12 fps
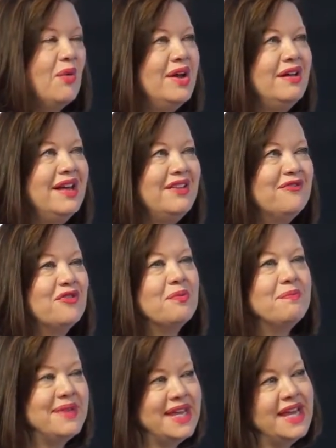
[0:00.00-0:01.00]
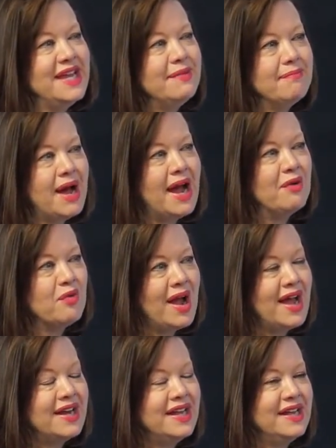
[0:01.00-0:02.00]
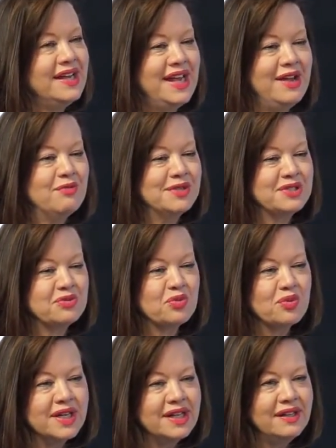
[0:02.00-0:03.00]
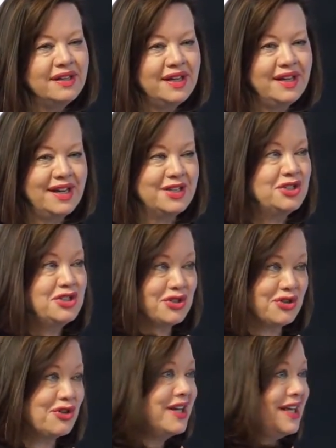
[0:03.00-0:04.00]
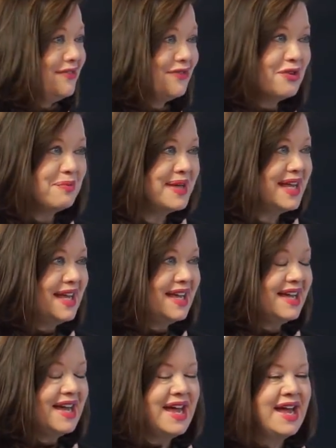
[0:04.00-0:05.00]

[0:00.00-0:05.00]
Well, and for me, my writing, it was really a journey for me.